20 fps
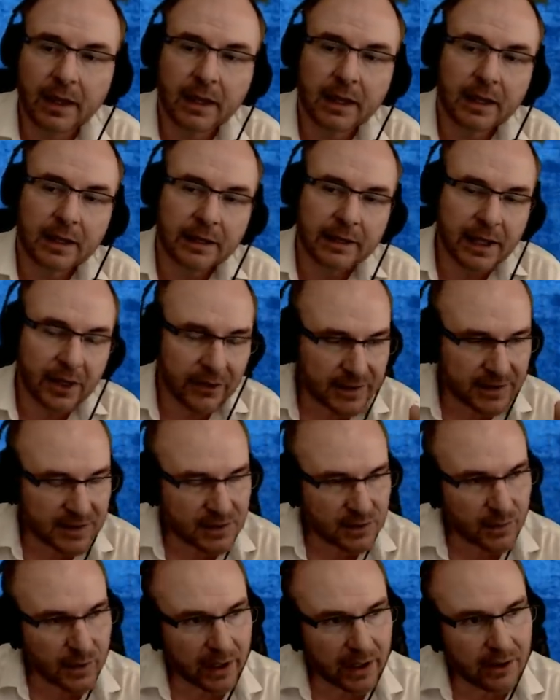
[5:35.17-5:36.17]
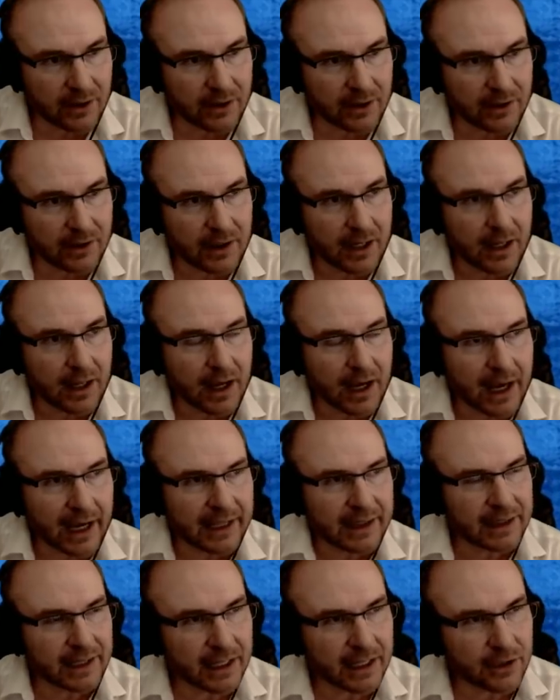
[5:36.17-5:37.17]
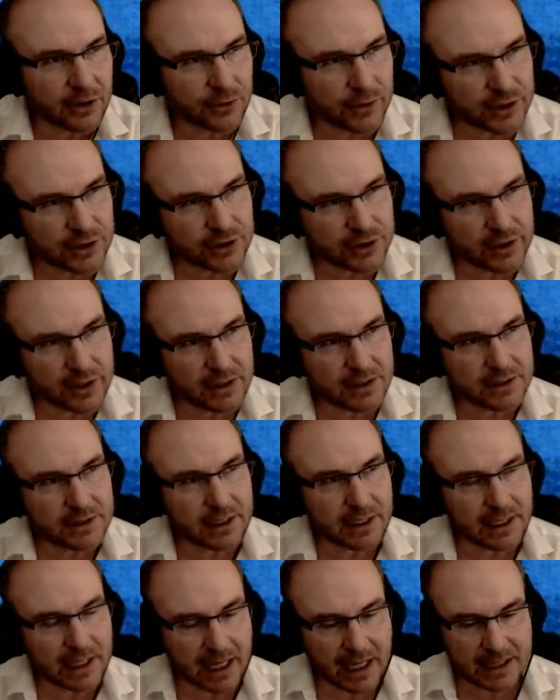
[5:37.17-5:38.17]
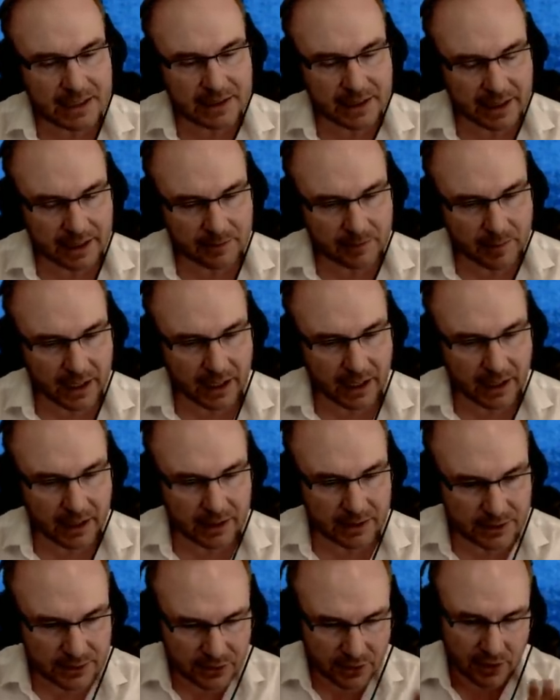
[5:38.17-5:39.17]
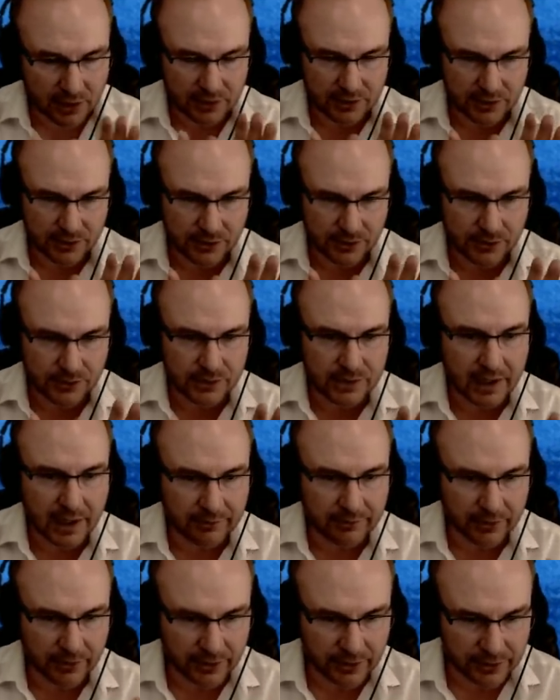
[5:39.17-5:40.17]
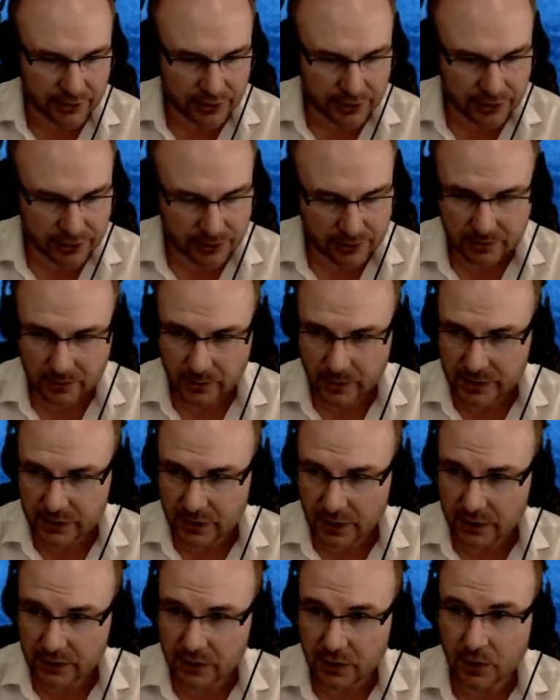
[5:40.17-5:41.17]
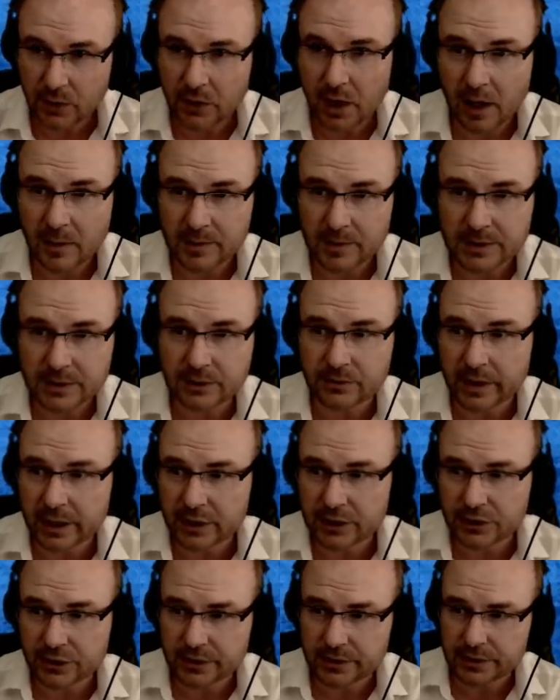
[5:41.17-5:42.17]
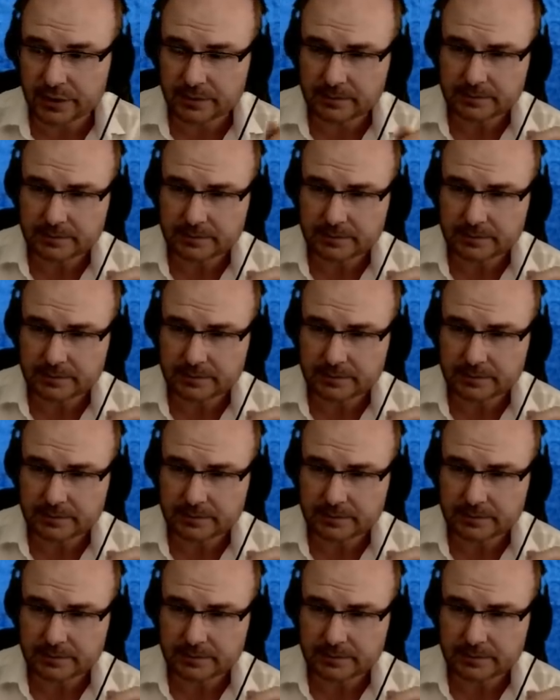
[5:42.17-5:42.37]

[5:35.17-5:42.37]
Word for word: Now, this is where I think Christians and guys like me start to diverge. We start to go in opposite directions.